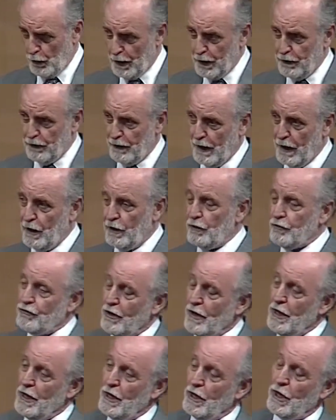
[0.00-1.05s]
with is
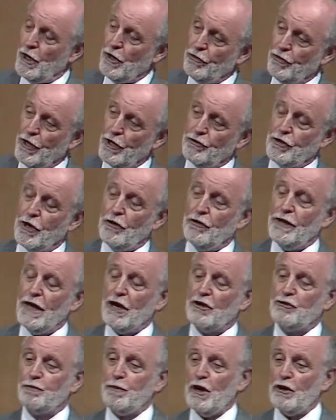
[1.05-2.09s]
that the
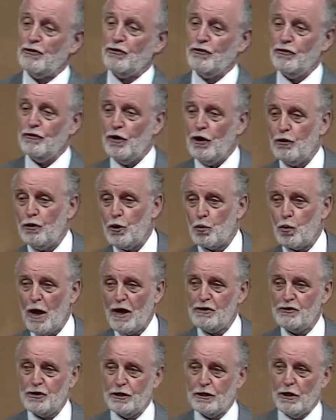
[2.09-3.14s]
expression, the
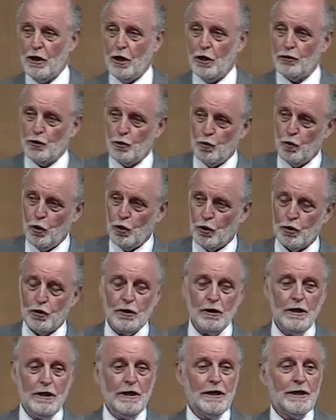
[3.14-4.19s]
writing on the
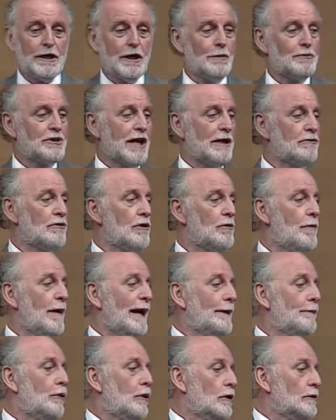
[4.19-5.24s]
wall, comes out of the
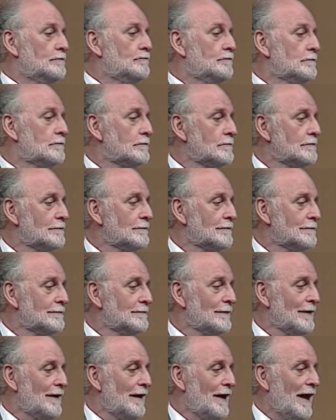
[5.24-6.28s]
Bible.
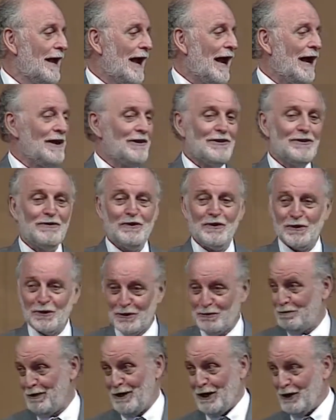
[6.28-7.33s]
And of
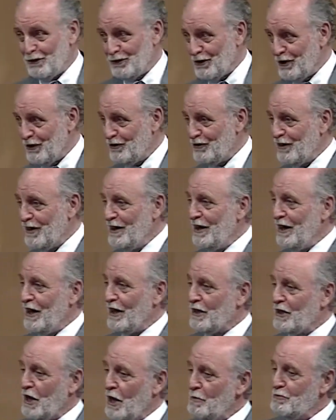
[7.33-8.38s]
all places,
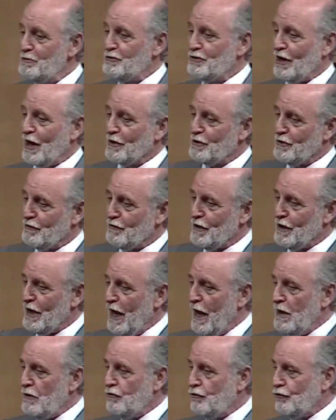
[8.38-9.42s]
it comes out of
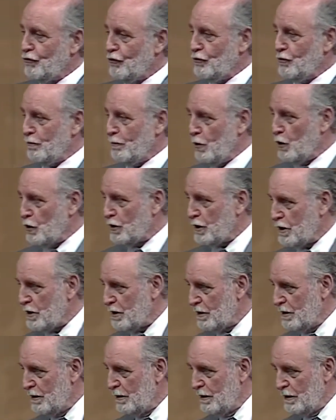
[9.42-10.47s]
the ancient book
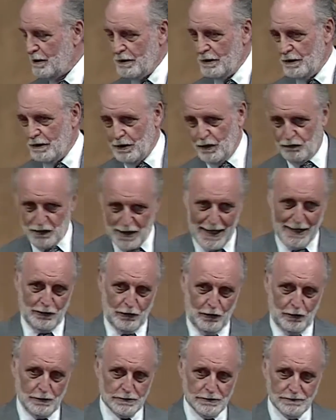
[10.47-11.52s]
of
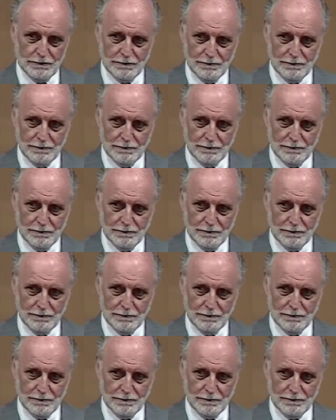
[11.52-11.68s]
Daniel.